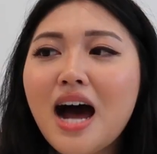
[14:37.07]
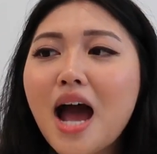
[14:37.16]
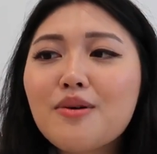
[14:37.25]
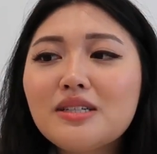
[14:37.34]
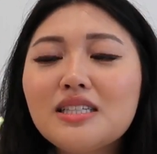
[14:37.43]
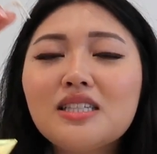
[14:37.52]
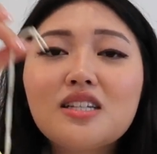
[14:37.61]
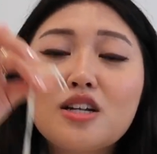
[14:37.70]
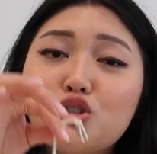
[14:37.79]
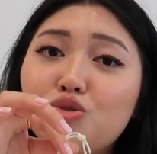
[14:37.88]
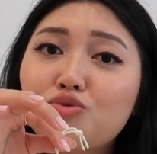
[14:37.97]
I was in
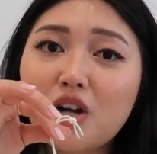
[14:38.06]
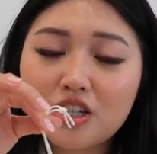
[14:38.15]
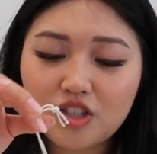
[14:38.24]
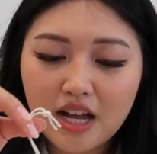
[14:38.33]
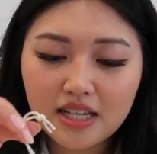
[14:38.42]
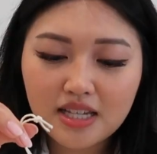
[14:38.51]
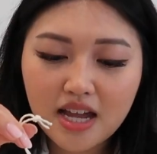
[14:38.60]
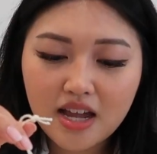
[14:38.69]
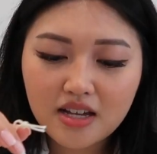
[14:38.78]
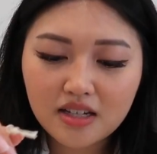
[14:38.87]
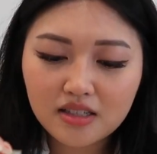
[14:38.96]
such a rush that
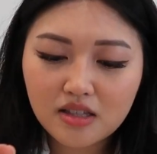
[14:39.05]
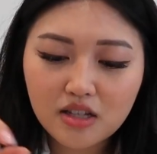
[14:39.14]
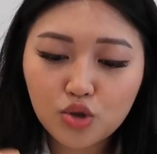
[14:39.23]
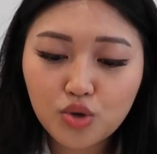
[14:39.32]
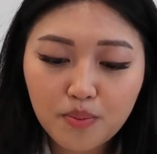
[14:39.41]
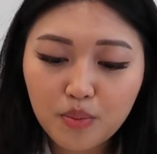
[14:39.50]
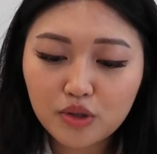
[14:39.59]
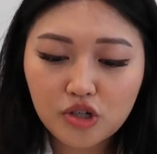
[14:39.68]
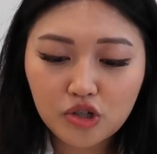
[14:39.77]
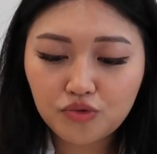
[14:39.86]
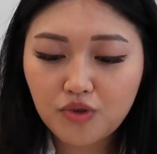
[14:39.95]
day because the trip
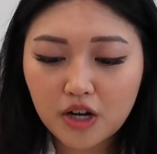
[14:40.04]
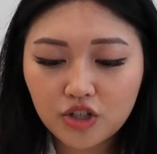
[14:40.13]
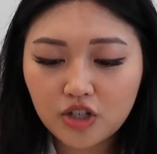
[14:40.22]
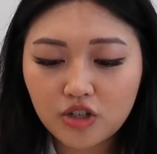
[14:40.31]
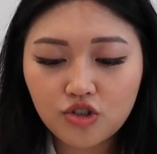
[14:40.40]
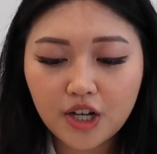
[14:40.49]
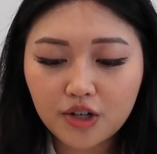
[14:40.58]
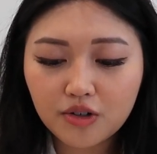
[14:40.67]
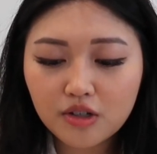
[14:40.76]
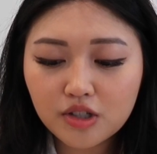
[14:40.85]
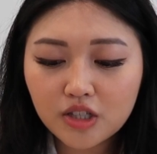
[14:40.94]
was just rushed in
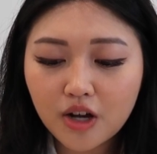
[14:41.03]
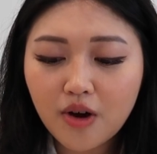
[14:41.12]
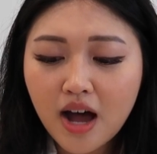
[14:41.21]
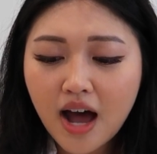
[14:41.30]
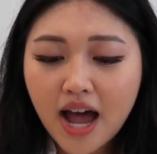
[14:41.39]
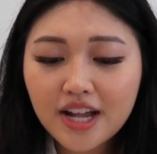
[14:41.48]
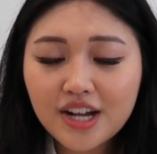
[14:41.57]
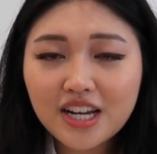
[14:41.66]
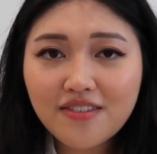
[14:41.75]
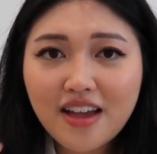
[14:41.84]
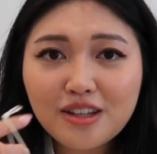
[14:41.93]
general, so I
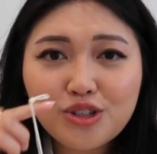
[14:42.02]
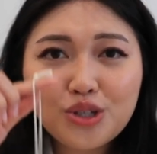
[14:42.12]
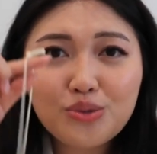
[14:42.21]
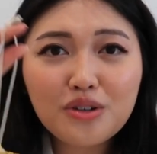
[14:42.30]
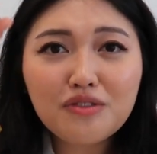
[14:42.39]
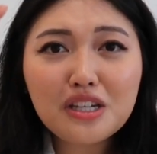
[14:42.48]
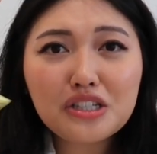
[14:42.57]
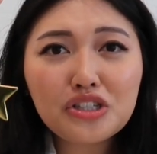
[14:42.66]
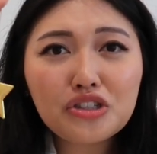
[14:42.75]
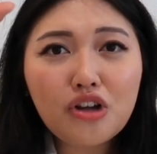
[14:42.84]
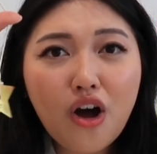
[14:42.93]
could have had 2 of
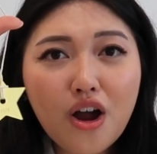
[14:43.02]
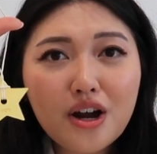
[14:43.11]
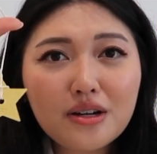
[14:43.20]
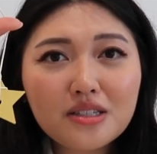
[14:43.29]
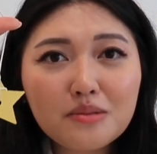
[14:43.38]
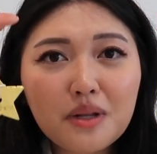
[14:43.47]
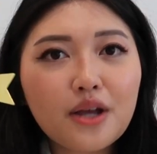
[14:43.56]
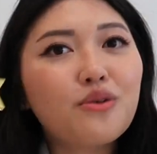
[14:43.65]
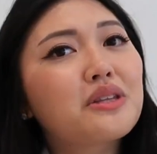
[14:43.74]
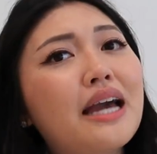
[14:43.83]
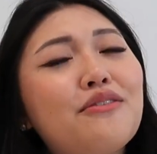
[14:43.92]
these stars, but I
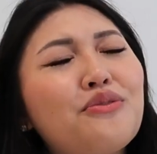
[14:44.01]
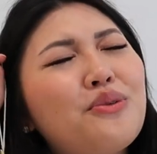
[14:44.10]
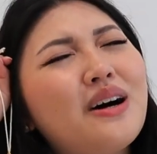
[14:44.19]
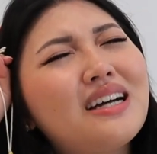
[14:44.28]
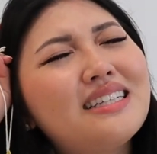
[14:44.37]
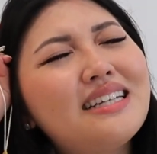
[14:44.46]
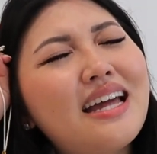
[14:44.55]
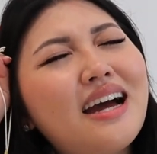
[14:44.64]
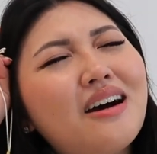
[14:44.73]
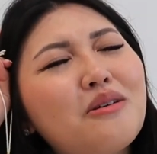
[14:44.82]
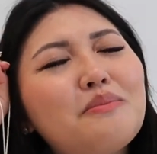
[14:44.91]
only have 1
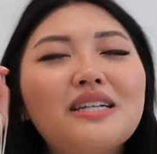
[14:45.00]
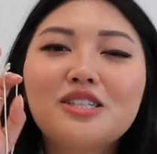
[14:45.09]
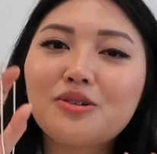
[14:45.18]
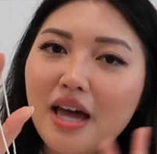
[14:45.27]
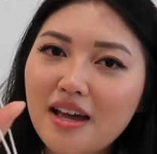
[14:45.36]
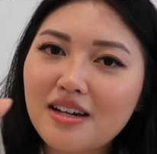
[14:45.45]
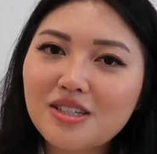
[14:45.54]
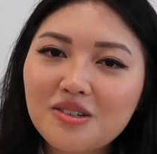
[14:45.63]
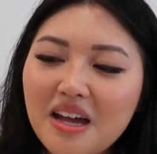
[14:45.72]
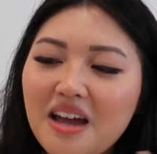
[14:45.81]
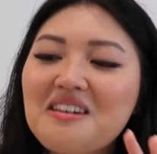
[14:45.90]
now. But it's okay, it's
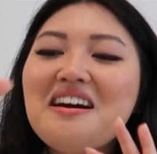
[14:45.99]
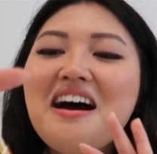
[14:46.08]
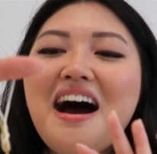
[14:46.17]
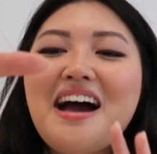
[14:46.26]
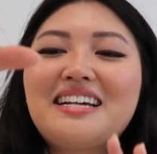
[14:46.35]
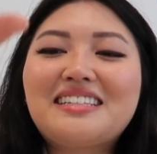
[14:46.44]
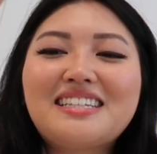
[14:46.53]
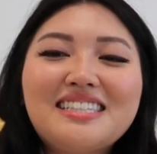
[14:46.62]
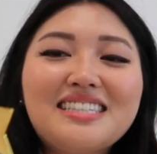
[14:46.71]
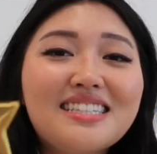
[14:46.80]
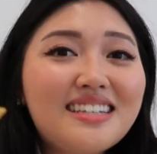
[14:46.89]
okay. I at
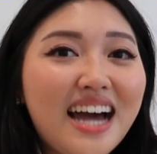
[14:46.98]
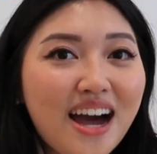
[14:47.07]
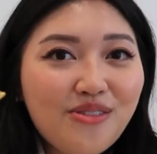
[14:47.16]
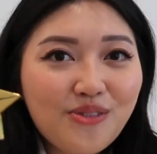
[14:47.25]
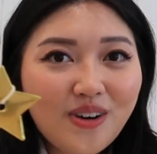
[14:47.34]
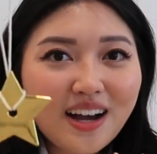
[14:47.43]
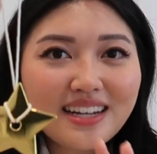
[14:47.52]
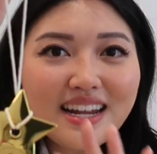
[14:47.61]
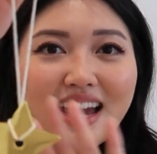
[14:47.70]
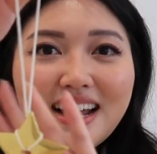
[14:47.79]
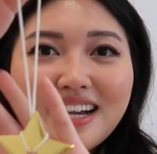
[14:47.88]
least still have
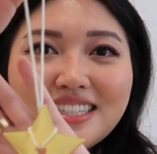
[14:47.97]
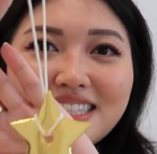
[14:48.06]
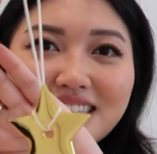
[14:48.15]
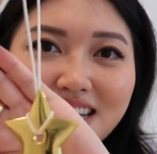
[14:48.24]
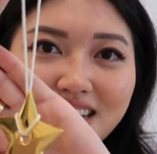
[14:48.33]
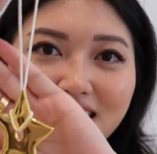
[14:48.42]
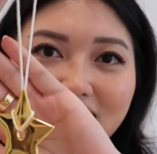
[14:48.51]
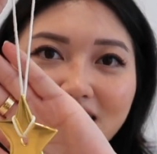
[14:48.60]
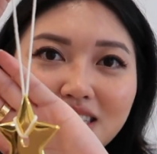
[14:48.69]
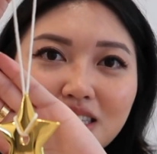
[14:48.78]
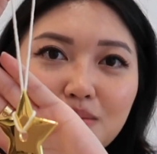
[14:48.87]
1, and I just think
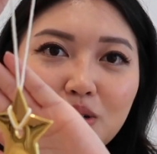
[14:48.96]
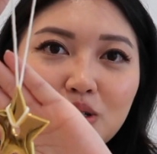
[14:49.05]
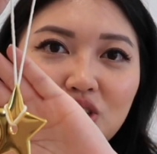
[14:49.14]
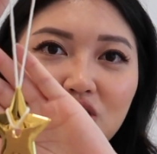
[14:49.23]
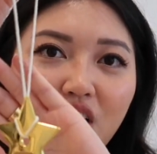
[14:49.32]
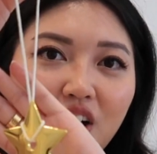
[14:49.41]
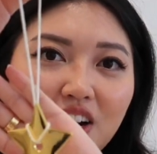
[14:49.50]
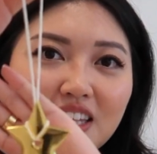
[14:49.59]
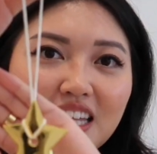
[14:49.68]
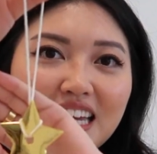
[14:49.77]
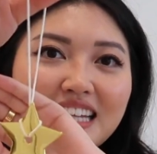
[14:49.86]
it is the most
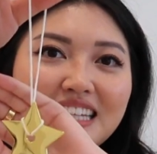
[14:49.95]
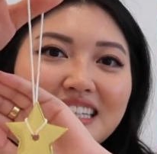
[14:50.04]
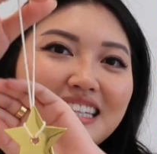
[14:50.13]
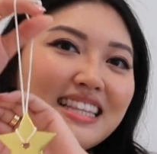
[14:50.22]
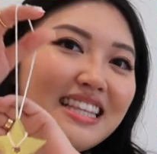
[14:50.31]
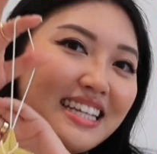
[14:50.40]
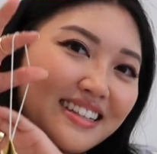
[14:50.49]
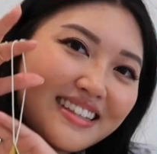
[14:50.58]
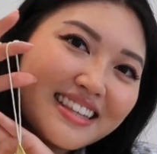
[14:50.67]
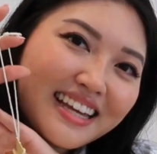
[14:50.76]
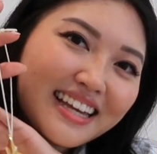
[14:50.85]
darling
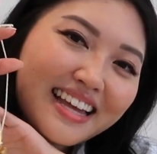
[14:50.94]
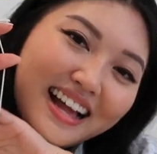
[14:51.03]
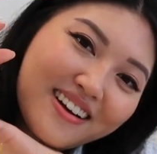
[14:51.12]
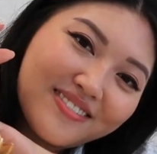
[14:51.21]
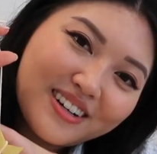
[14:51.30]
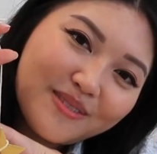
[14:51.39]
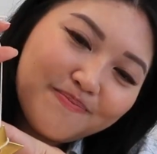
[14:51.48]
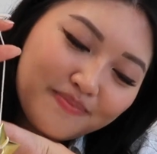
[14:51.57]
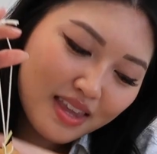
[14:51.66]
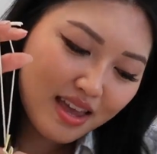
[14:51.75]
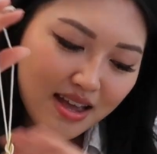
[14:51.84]
little thing ever.
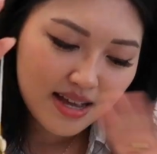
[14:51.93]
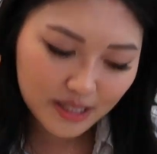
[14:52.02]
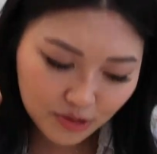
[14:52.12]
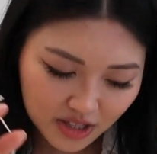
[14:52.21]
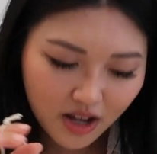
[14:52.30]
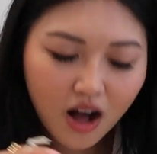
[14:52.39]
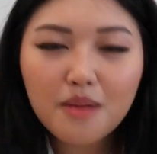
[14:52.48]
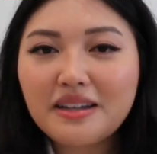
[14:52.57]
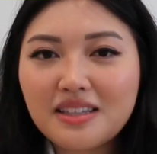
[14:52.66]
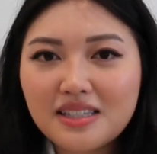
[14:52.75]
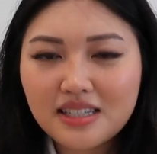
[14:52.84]
It's really all
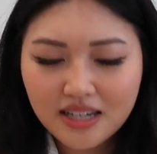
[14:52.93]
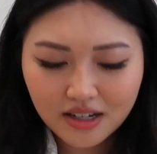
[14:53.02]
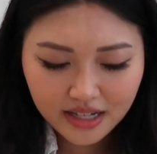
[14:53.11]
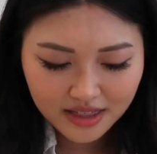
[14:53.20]
about the details.